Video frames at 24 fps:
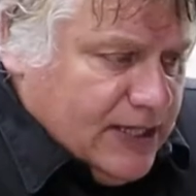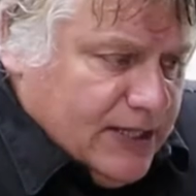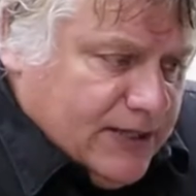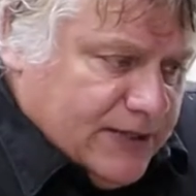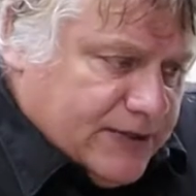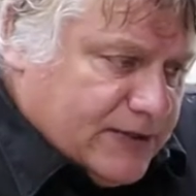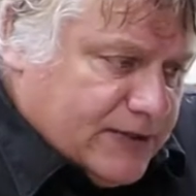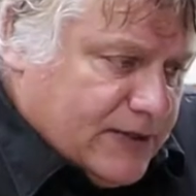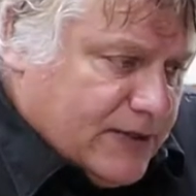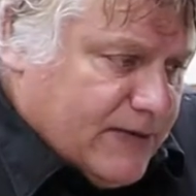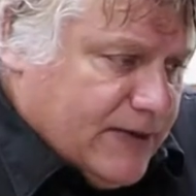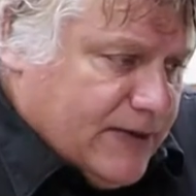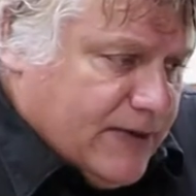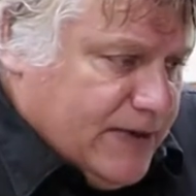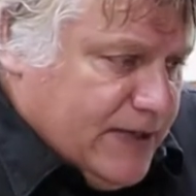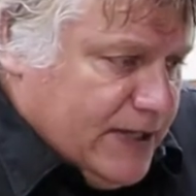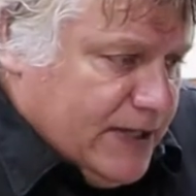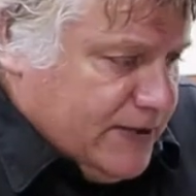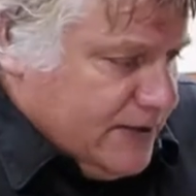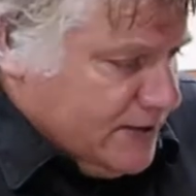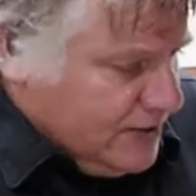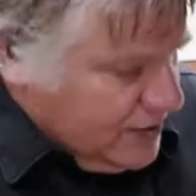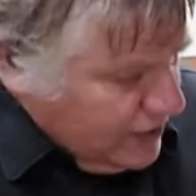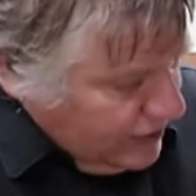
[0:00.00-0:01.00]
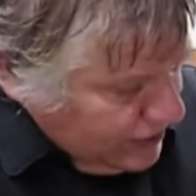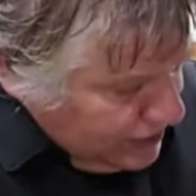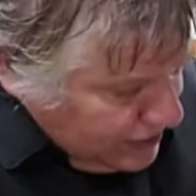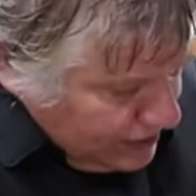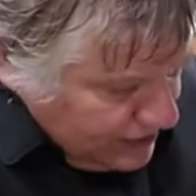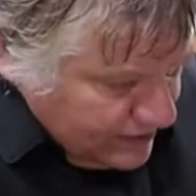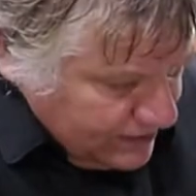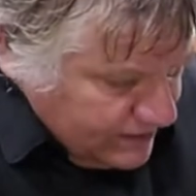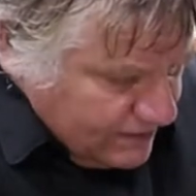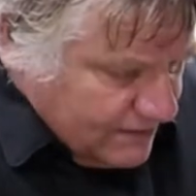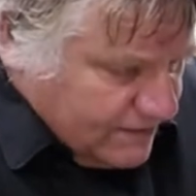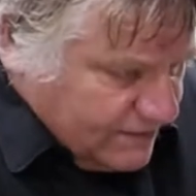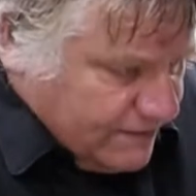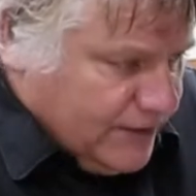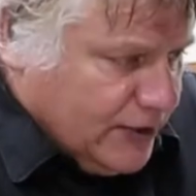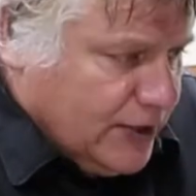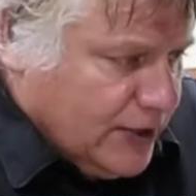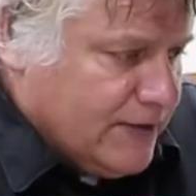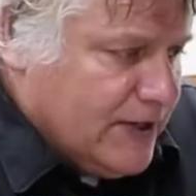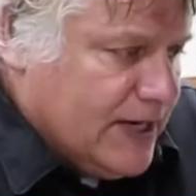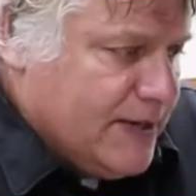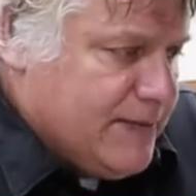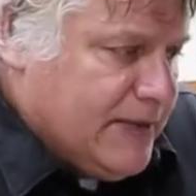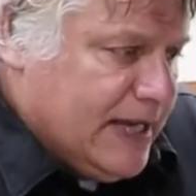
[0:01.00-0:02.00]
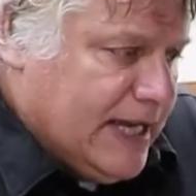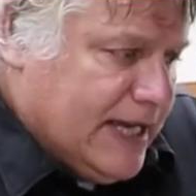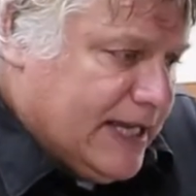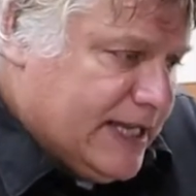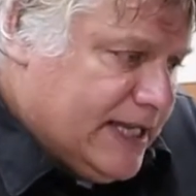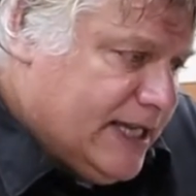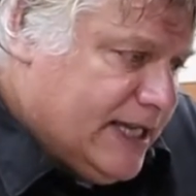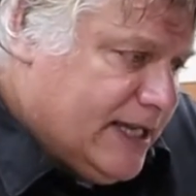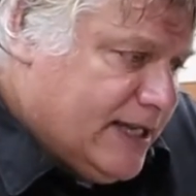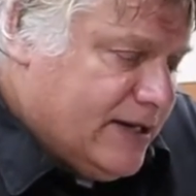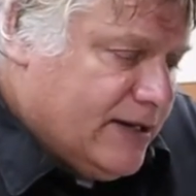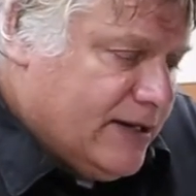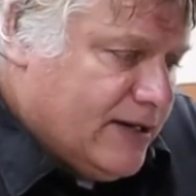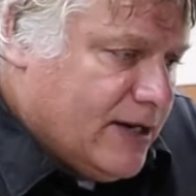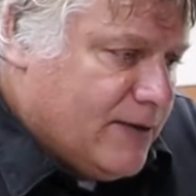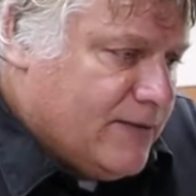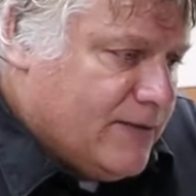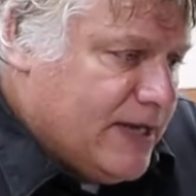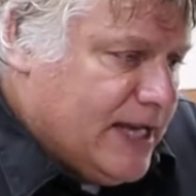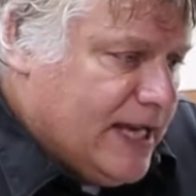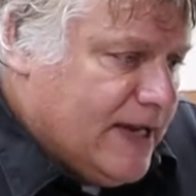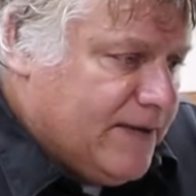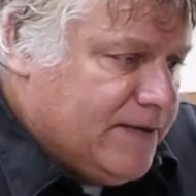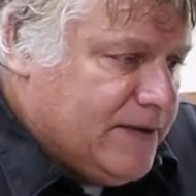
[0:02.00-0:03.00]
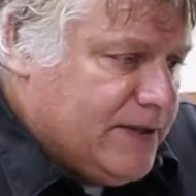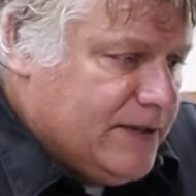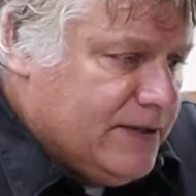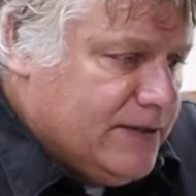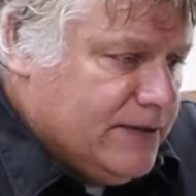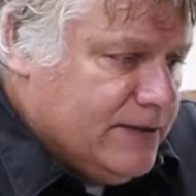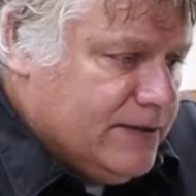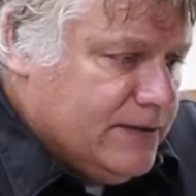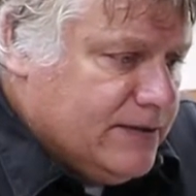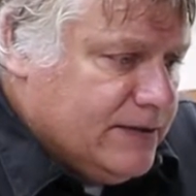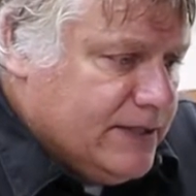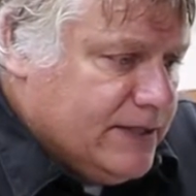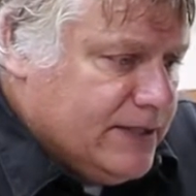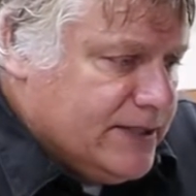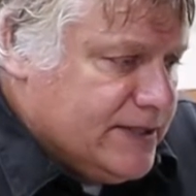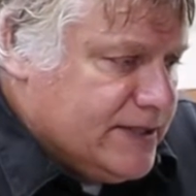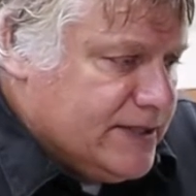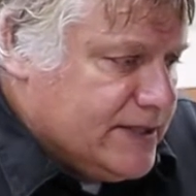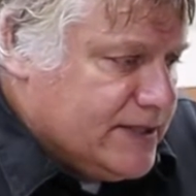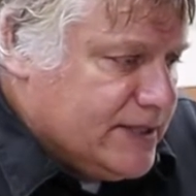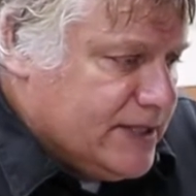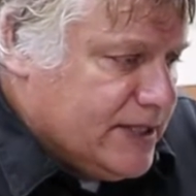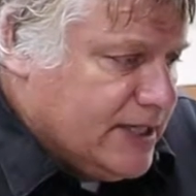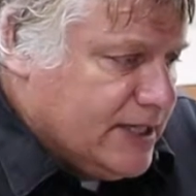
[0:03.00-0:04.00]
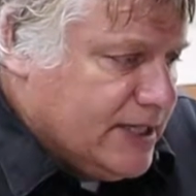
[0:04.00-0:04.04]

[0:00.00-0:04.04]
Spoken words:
so everything should just fall right back in, and all we have to do is